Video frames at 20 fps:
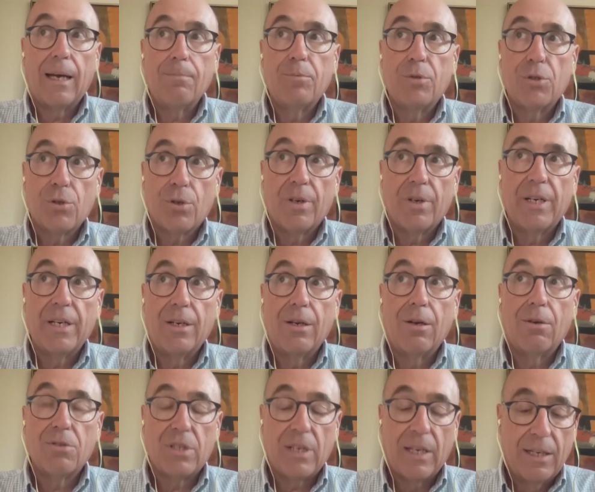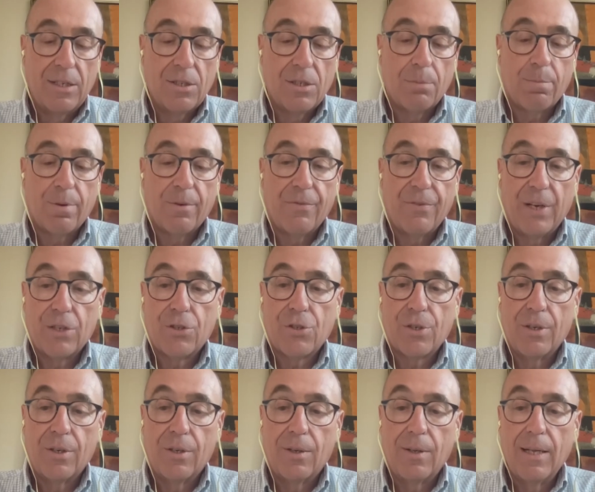I'm sure he knows that he's a
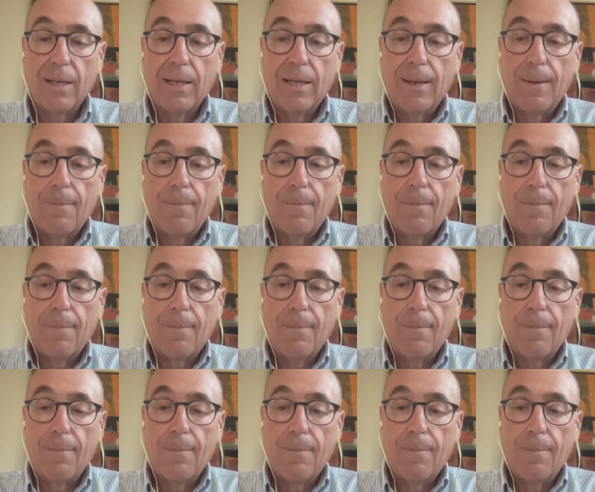professional.